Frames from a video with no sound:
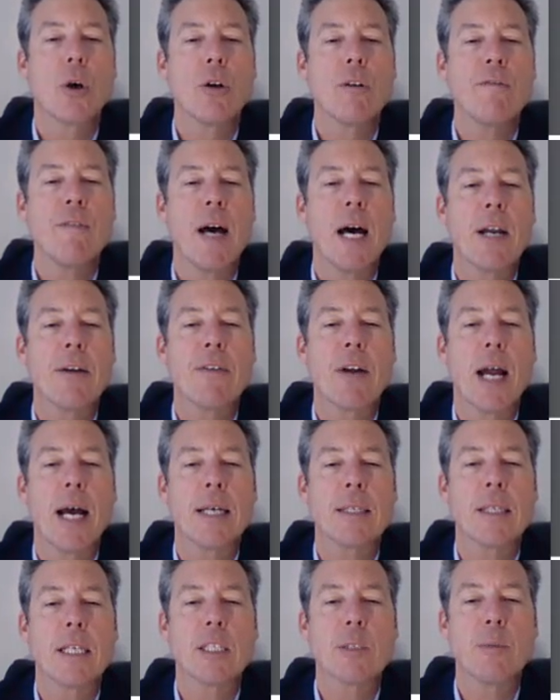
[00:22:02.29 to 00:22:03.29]
the total
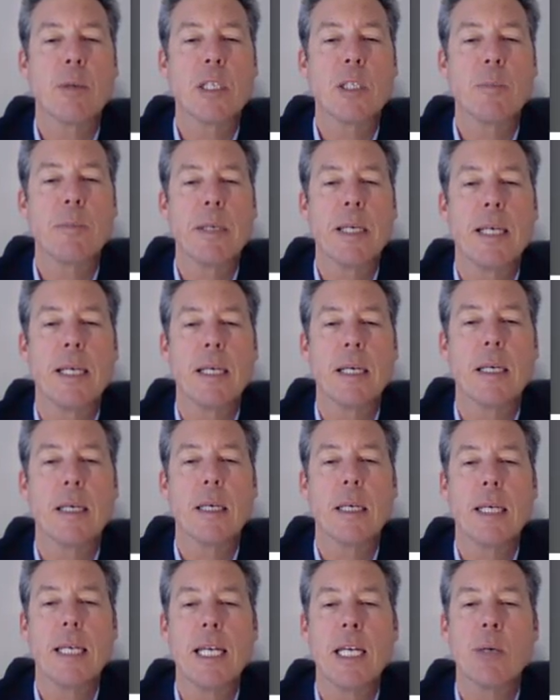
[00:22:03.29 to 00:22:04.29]
value of your assets must be
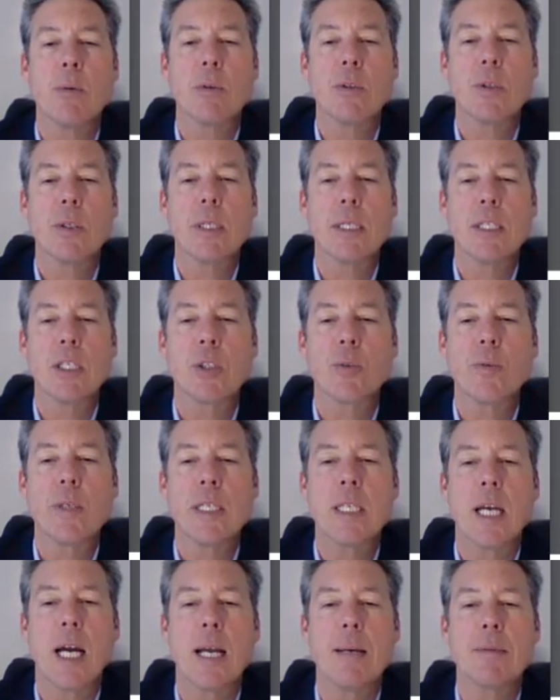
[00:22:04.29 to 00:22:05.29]
equal to at
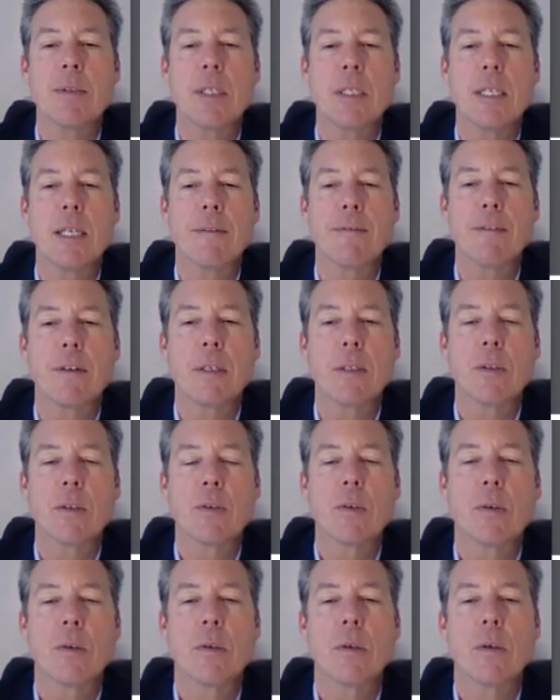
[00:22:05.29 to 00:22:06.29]
least three times the
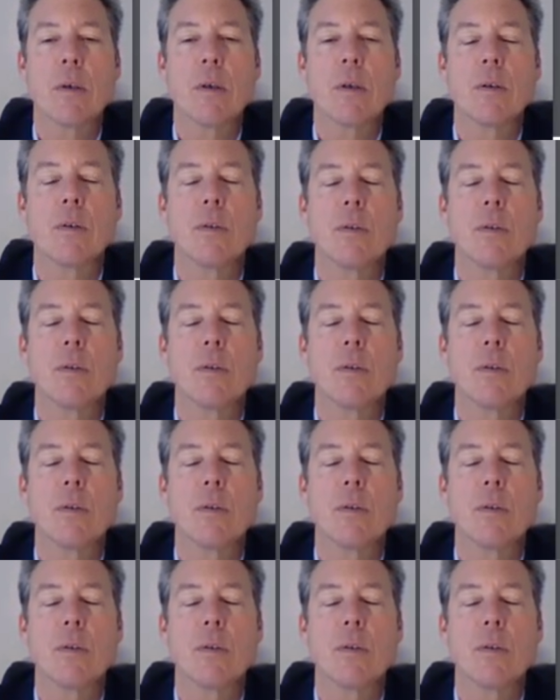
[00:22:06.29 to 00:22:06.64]
difference.